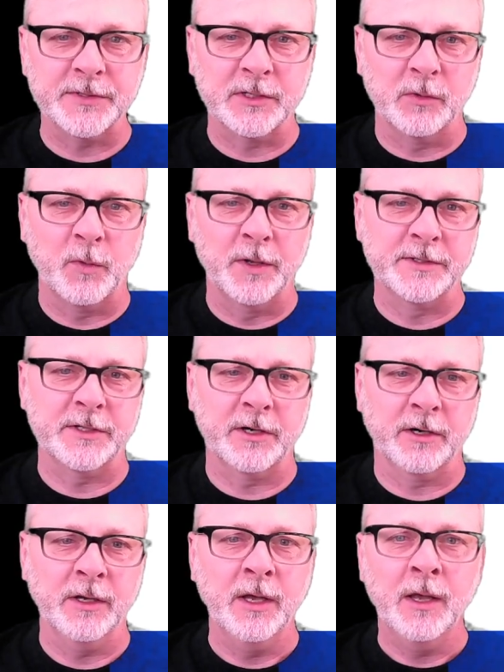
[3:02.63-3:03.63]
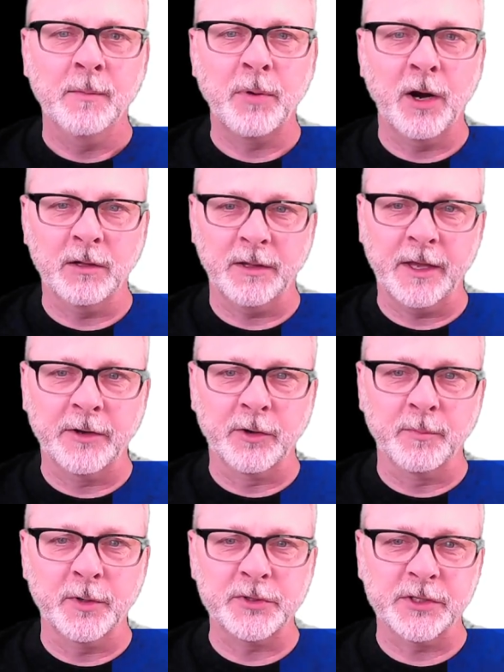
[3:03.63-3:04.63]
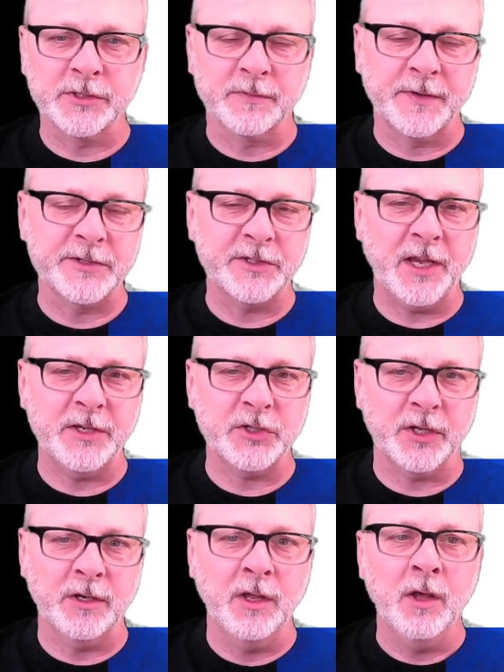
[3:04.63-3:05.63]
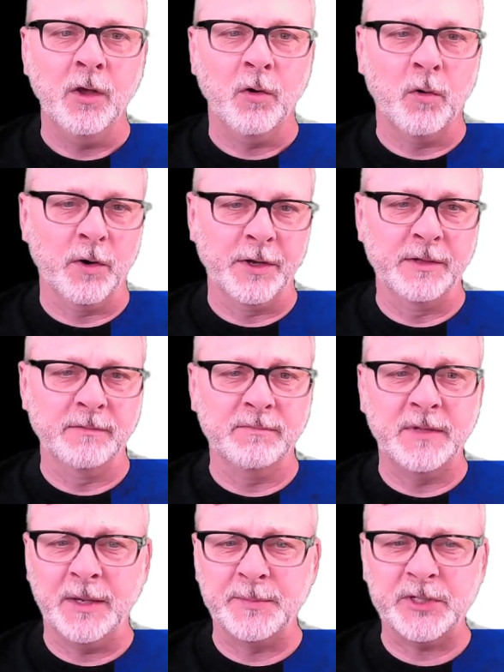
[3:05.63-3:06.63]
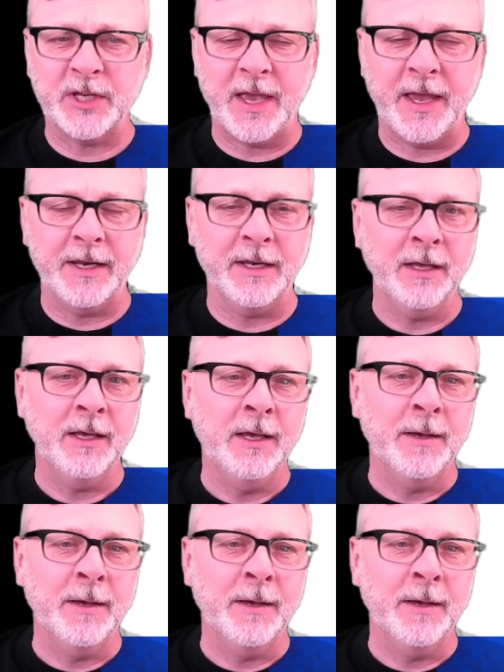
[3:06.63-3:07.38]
so ones that are partly under bushes or vegetation or in deep shade.